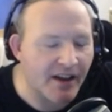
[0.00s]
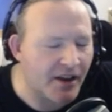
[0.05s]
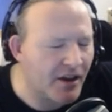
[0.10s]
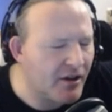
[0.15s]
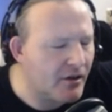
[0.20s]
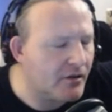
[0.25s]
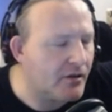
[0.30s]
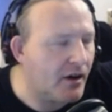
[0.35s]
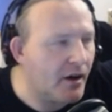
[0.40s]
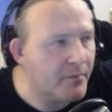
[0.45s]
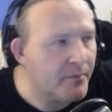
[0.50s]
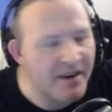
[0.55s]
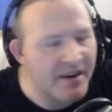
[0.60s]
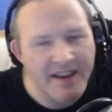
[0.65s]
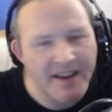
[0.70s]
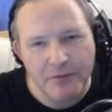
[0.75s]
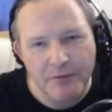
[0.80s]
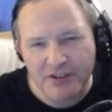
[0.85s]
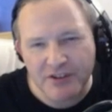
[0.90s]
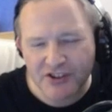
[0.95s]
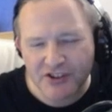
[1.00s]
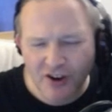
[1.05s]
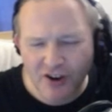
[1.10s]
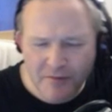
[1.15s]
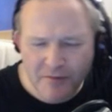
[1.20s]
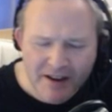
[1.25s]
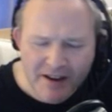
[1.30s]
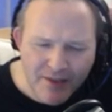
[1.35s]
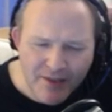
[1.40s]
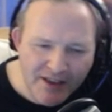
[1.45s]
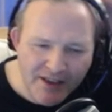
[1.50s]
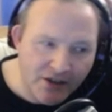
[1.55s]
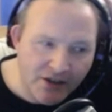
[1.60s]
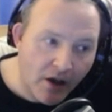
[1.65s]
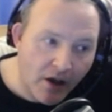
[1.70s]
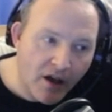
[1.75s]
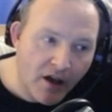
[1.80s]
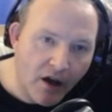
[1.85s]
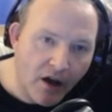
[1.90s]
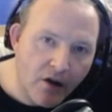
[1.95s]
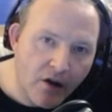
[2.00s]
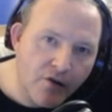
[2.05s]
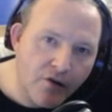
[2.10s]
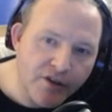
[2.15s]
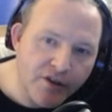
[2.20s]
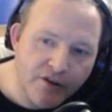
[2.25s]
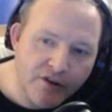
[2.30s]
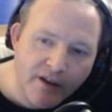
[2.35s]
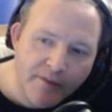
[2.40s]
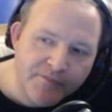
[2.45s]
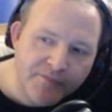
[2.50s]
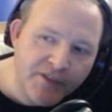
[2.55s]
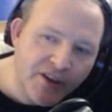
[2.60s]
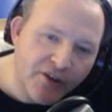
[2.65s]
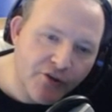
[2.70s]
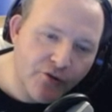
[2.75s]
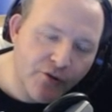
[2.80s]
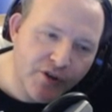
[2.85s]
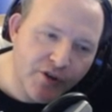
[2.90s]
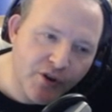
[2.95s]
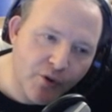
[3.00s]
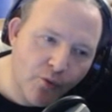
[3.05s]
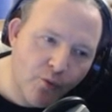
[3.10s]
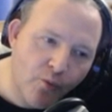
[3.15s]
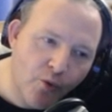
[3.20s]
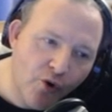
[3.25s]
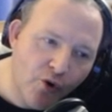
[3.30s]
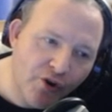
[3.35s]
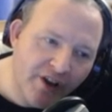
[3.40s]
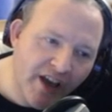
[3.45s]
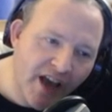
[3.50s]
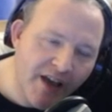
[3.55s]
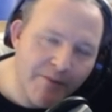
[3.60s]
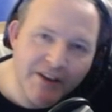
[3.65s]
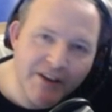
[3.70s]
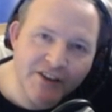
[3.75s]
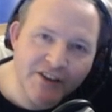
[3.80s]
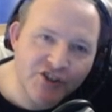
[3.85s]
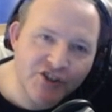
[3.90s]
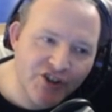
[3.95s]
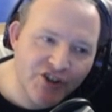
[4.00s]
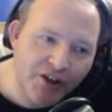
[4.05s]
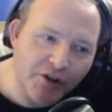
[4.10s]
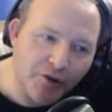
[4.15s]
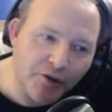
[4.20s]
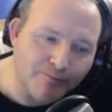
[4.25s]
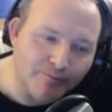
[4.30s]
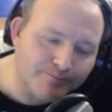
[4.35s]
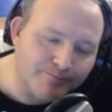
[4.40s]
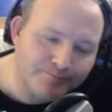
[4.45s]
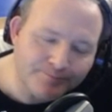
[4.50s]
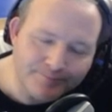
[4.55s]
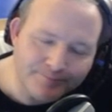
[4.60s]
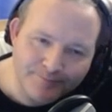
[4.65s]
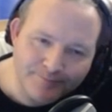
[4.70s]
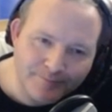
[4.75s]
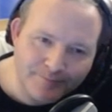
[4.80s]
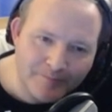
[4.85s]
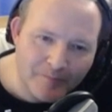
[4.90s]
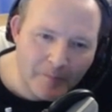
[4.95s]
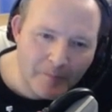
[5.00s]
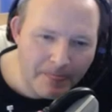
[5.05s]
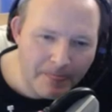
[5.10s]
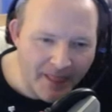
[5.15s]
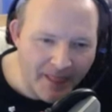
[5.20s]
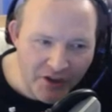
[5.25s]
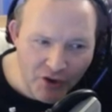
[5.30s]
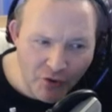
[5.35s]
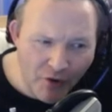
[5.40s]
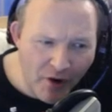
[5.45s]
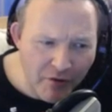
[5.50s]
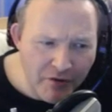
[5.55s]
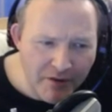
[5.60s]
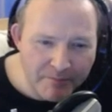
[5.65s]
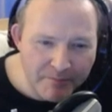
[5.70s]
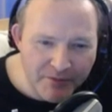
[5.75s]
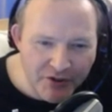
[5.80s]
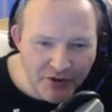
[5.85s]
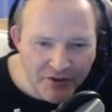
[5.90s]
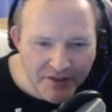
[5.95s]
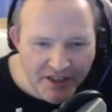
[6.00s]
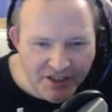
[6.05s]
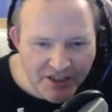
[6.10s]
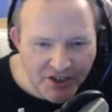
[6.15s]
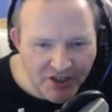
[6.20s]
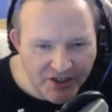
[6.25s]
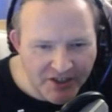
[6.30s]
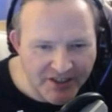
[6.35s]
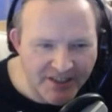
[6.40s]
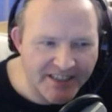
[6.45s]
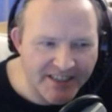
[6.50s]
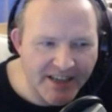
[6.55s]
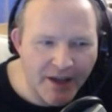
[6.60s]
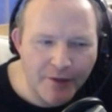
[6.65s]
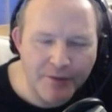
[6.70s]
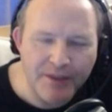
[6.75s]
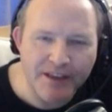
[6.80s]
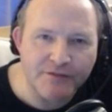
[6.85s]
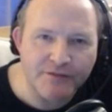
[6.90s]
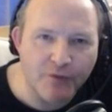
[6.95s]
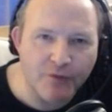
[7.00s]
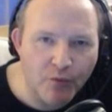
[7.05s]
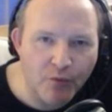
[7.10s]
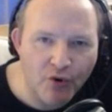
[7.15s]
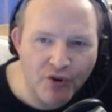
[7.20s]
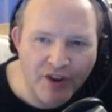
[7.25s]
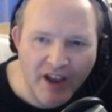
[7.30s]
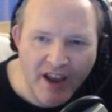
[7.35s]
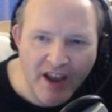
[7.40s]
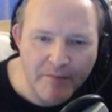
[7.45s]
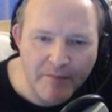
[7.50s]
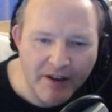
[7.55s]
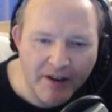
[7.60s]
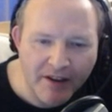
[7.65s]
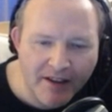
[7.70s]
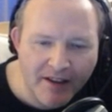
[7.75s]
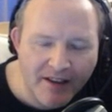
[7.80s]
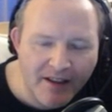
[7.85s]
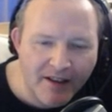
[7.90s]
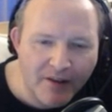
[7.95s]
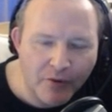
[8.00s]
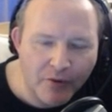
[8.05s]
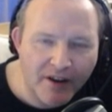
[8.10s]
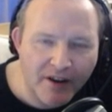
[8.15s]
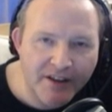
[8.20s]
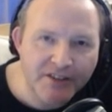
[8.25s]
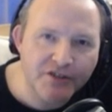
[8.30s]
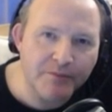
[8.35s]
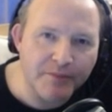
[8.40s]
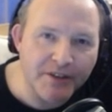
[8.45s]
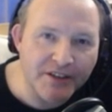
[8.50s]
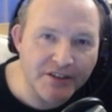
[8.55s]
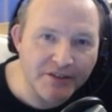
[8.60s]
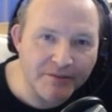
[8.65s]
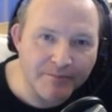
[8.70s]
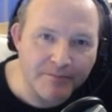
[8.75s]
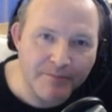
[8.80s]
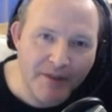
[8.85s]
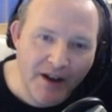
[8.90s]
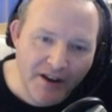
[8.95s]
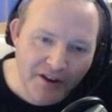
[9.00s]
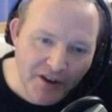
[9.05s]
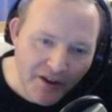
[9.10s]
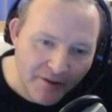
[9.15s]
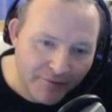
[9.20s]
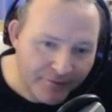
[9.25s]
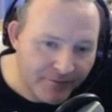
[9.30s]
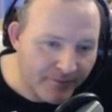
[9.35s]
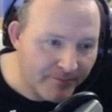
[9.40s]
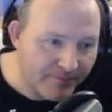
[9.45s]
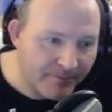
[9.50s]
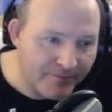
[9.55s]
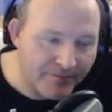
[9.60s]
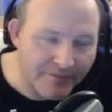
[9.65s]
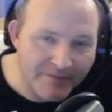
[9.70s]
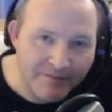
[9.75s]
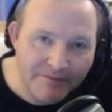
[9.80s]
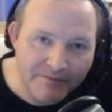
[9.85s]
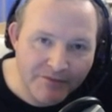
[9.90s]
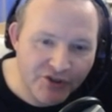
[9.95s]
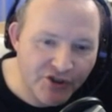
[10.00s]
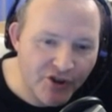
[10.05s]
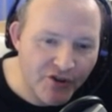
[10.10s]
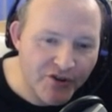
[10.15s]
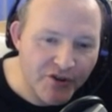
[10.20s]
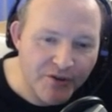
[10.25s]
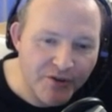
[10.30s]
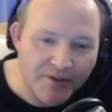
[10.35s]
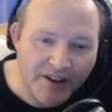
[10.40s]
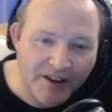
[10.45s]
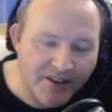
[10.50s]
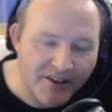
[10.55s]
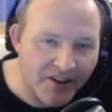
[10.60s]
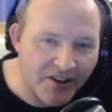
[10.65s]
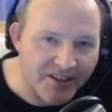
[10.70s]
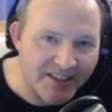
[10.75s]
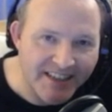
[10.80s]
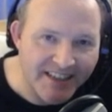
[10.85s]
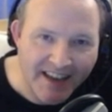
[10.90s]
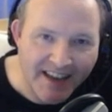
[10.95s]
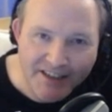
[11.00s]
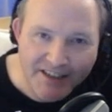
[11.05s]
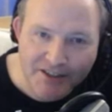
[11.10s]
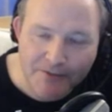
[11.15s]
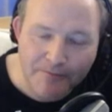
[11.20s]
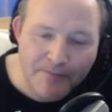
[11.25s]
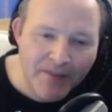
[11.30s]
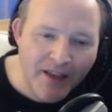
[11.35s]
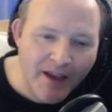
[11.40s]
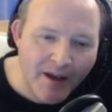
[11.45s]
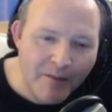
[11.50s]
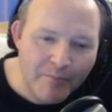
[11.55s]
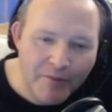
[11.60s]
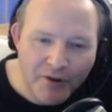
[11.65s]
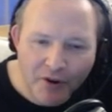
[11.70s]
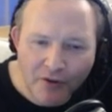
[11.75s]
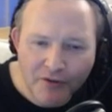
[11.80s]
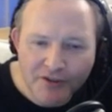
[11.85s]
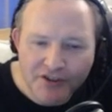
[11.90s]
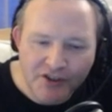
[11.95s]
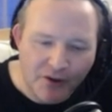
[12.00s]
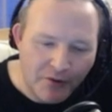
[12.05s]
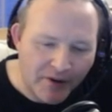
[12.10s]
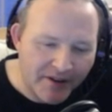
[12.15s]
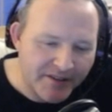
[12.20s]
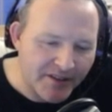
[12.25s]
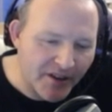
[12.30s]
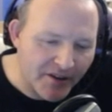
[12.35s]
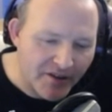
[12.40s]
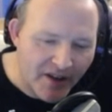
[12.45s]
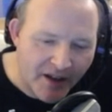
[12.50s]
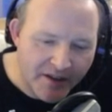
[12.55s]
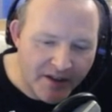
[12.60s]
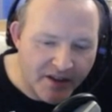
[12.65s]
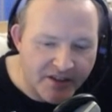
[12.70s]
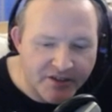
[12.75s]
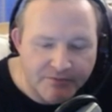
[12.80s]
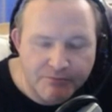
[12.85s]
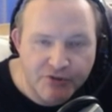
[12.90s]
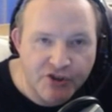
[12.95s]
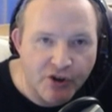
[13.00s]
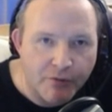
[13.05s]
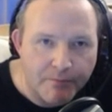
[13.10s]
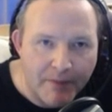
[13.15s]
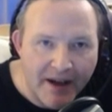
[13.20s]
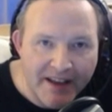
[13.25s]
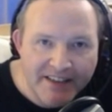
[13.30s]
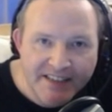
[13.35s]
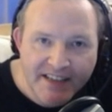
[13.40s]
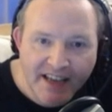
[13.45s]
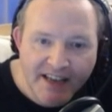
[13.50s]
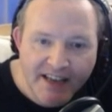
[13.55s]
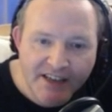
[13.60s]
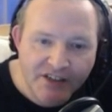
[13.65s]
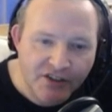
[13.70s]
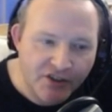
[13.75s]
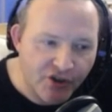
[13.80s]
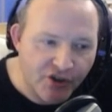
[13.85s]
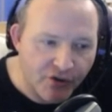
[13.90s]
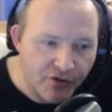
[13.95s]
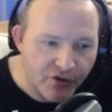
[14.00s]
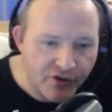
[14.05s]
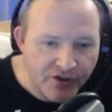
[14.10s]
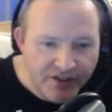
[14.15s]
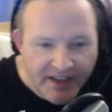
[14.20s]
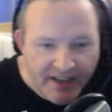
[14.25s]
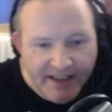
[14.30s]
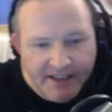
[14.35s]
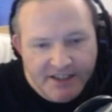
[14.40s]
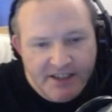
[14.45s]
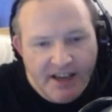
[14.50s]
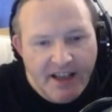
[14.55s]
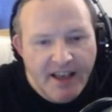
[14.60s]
And I've been hit with so many things. Oh, you're wargaming shill. You're only doing this to sell things for wargaming. Well, I do it because I love showing you guys the tanks. But also, I show bad tanks. I show good tanks.